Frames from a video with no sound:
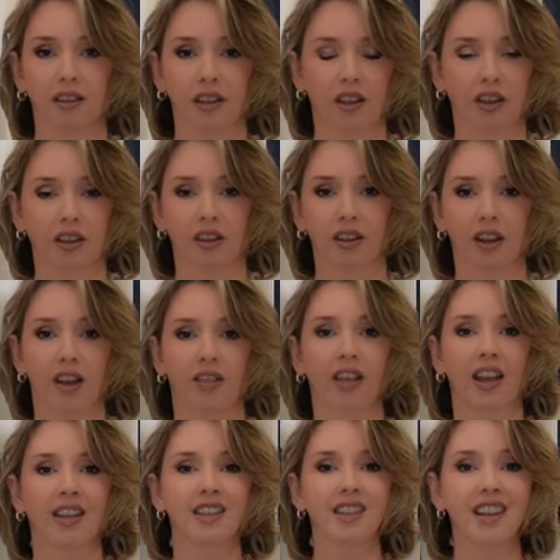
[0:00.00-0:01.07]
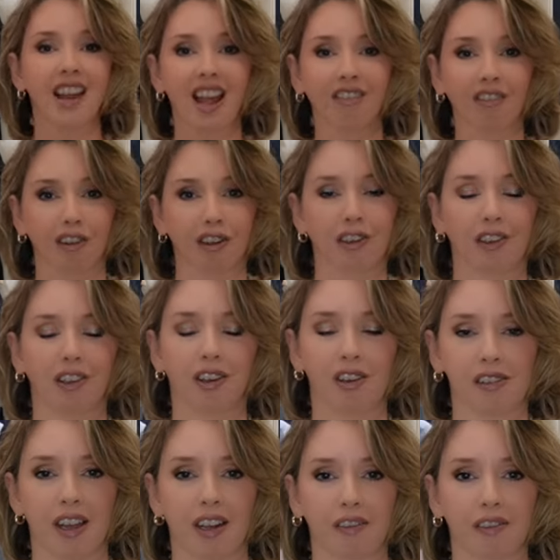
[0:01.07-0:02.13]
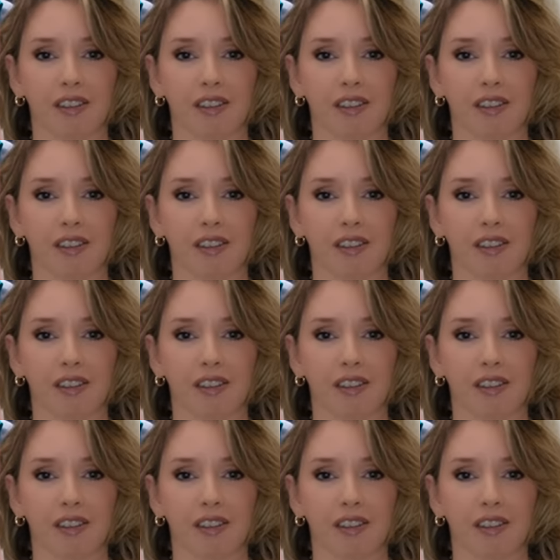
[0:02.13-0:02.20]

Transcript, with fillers: look that never goes out of